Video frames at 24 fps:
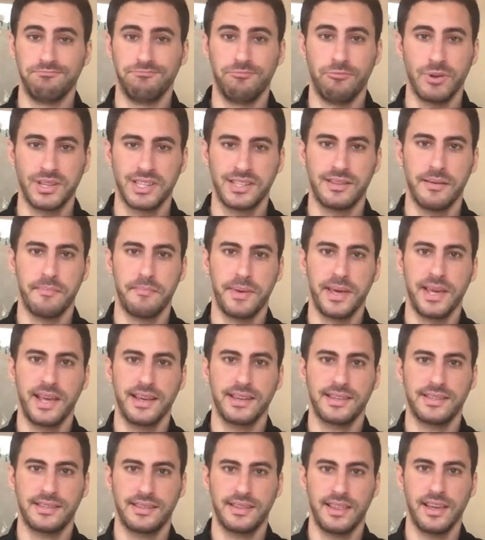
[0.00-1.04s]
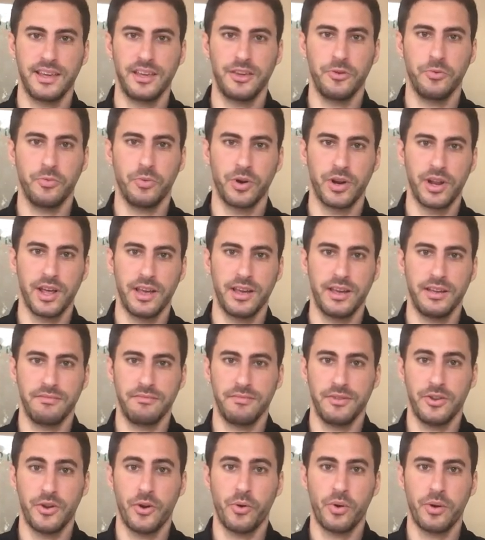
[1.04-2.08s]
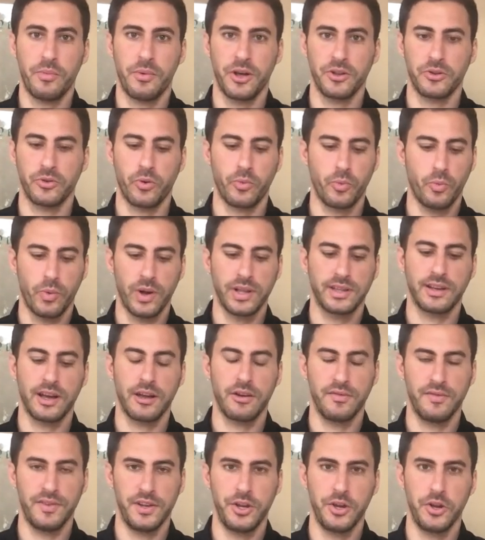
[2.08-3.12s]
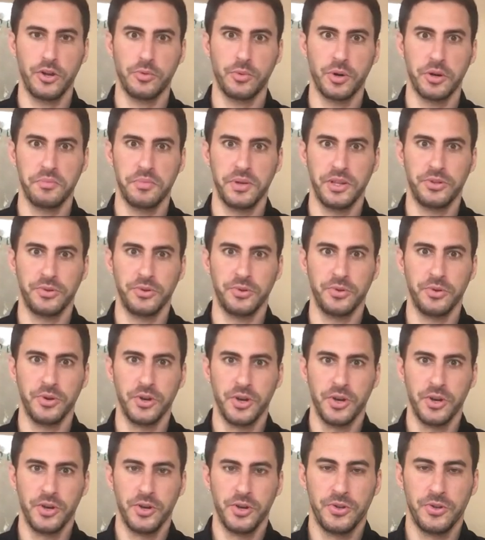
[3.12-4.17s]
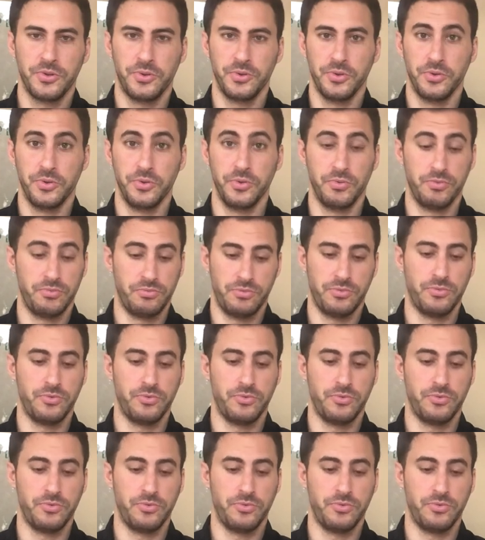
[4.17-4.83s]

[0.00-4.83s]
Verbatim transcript: what's the biggest thing you want to know about or what kind of video you want me to To,